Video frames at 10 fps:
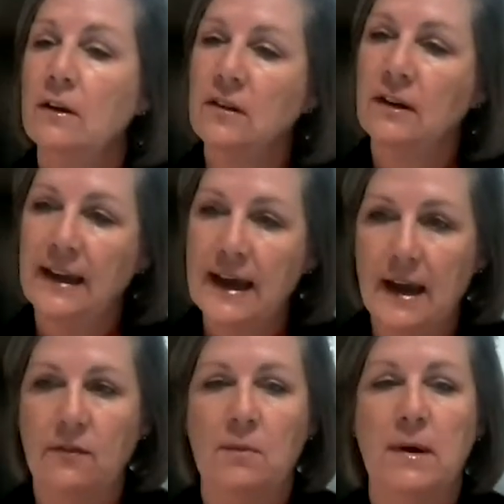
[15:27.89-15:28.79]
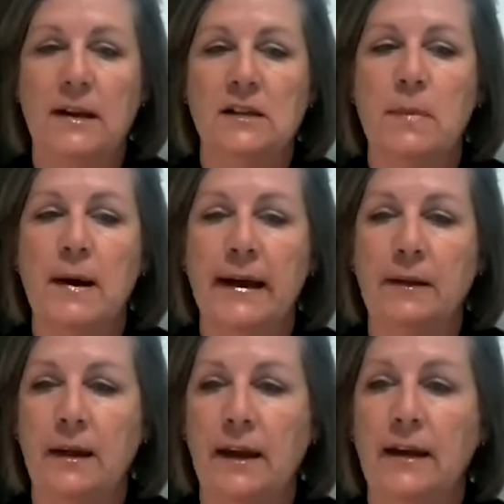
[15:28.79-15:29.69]
to get everybody's
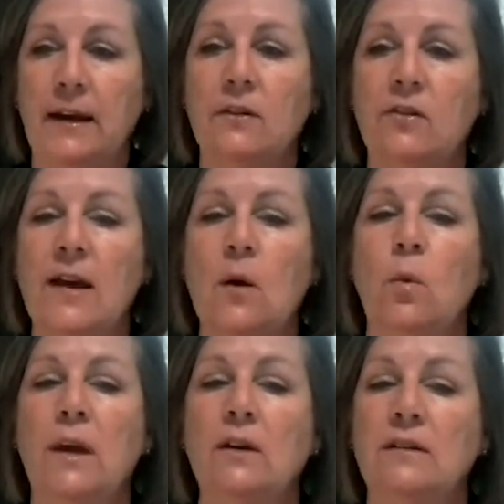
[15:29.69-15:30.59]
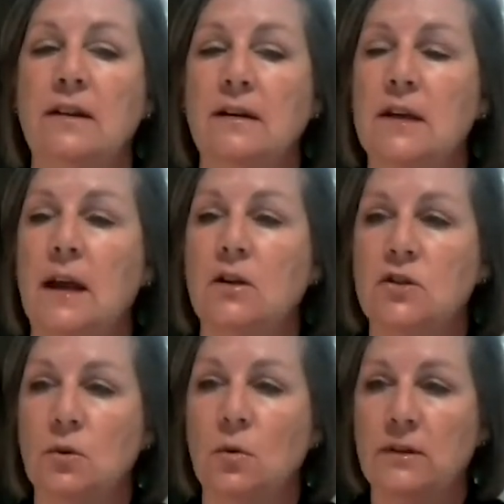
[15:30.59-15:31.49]
buy-in so that we could dictate
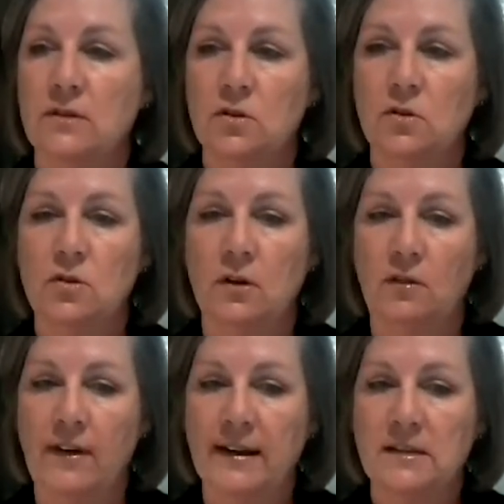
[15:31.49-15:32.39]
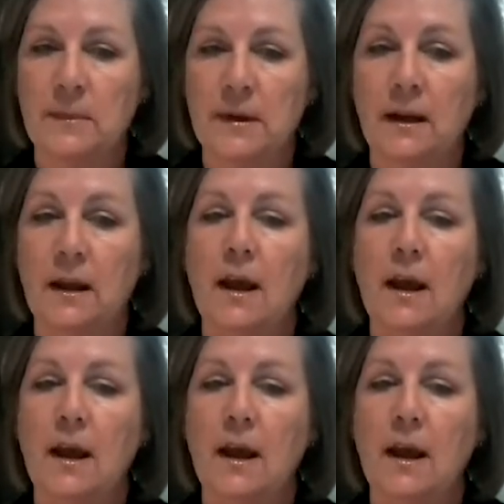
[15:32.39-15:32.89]
to institutional advancement.